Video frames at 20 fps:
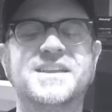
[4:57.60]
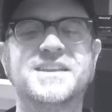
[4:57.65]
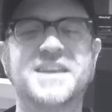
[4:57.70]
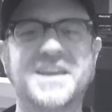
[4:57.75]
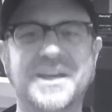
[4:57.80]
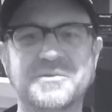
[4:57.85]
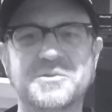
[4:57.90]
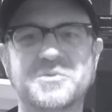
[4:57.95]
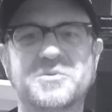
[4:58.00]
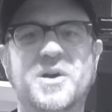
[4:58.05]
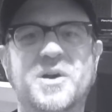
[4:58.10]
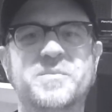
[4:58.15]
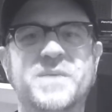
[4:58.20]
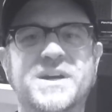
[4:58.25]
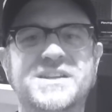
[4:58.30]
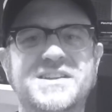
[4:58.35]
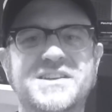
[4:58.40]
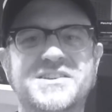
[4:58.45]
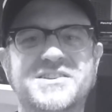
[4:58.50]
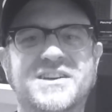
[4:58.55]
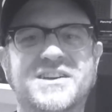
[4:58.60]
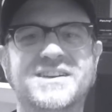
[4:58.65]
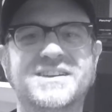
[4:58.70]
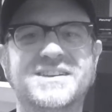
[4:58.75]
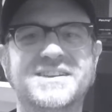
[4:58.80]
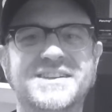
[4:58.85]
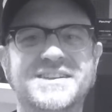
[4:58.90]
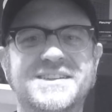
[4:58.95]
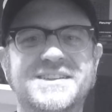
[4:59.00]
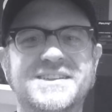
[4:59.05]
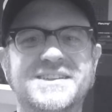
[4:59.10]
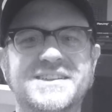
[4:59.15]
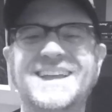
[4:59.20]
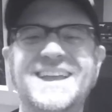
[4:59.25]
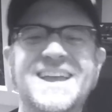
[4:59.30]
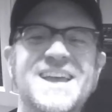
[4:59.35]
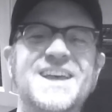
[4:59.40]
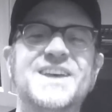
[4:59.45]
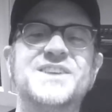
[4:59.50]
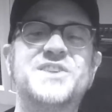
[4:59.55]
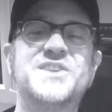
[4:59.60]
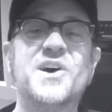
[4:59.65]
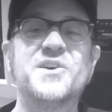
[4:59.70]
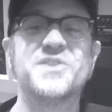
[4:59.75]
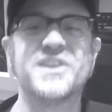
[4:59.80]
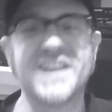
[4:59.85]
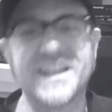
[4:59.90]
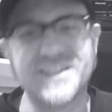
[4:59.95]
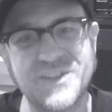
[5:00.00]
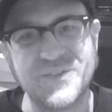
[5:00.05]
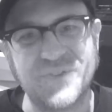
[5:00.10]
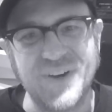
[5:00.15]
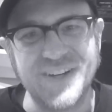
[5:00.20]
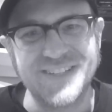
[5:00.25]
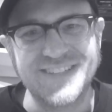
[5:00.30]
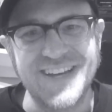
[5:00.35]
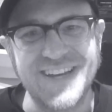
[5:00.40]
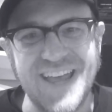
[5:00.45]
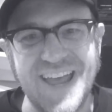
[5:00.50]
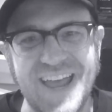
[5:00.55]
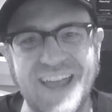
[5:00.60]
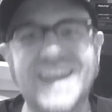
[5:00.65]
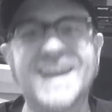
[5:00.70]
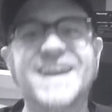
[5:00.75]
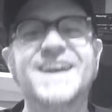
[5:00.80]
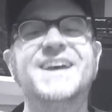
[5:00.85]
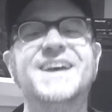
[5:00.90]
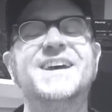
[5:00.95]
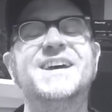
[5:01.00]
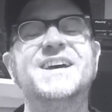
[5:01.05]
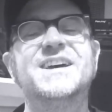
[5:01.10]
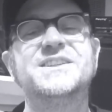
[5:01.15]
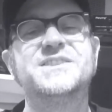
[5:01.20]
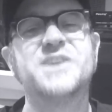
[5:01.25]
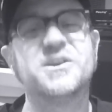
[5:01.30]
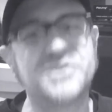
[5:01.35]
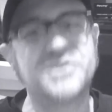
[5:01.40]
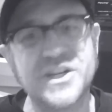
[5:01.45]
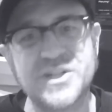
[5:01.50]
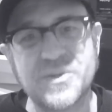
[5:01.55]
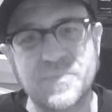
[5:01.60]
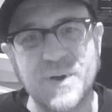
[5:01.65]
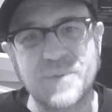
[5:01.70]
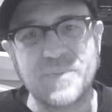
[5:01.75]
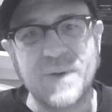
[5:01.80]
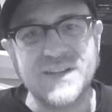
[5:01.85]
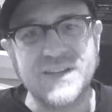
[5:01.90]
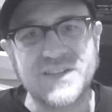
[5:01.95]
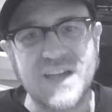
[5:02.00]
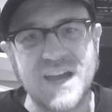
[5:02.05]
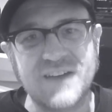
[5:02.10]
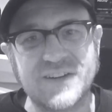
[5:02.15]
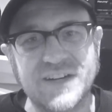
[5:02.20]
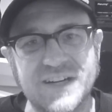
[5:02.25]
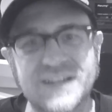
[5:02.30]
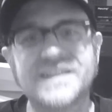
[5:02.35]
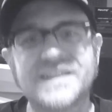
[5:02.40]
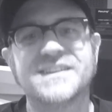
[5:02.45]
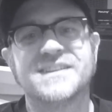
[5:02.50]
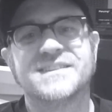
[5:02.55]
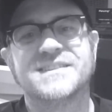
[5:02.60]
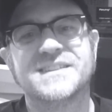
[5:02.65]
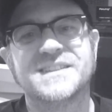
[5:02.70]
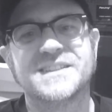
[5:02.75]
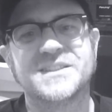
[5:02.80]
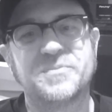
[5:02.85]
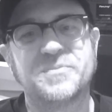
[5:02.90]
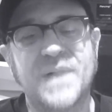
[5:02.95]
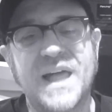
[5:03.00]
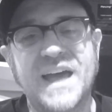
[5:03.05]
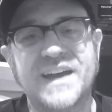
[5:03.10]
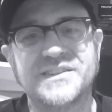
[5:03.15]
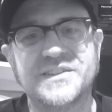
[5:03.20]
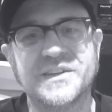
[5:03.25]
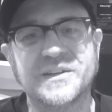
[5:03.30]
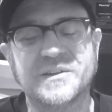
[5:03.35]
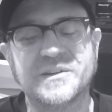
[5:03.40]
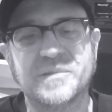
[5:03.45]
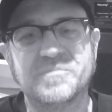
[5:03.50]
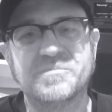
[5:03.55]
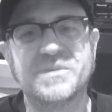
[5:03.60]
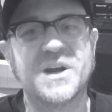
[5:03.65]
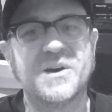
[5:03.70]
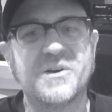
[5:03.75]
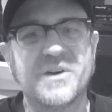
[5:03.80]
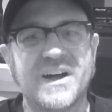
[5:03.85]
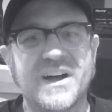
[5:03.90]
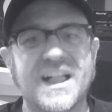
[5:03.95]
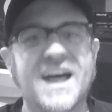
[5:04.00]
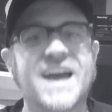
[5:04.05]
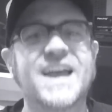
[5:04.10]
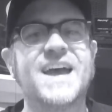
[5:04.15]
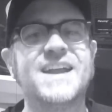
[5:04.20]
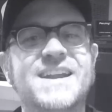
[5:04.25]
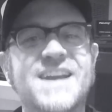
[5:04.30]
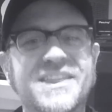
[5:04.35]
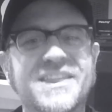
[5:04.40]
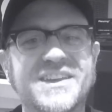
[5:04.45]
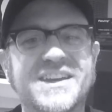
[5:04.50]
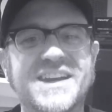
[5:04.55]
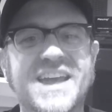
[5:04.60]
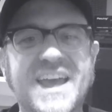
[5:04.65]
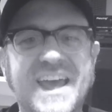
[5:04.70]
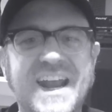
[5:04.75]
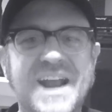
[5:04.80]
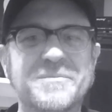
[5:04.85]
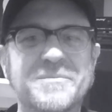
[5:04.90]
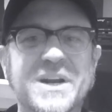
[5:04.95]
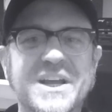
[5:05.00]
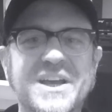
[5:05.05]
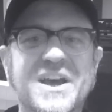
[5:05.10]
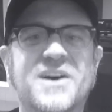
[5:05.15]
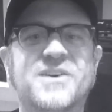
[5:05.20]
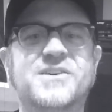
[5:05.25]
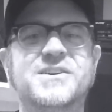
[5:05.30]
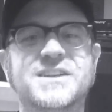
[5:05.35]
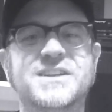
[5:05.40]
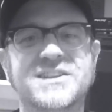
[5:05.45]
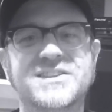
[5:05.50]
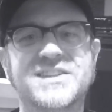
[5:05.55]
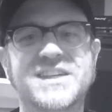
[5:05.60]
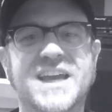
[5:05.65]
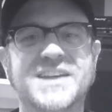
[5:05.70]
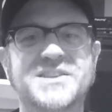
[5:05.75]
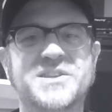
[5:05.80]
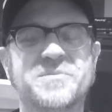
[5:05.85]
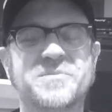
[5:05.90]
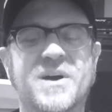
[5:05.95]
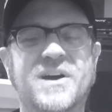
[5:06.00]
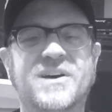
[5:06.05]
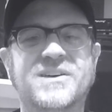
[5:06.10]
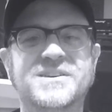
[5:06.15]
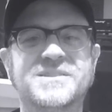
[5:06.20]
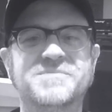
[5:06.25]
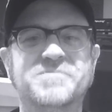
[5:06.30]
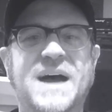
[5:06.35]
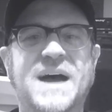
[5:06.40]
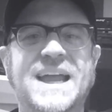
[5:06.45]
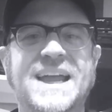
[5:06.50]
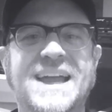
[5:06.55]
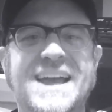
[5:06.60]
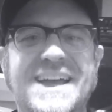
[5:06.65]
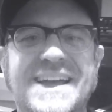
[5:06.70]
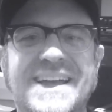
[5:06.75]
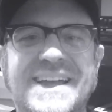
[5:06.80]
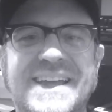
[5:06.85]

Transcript: Kid was wearing my t-shirt. So, the lesson for today. Don't judge a book by its cover. It's a platitude, but oh well, I nothing, and I'm gonna go. See you guys tomorrow. Bye.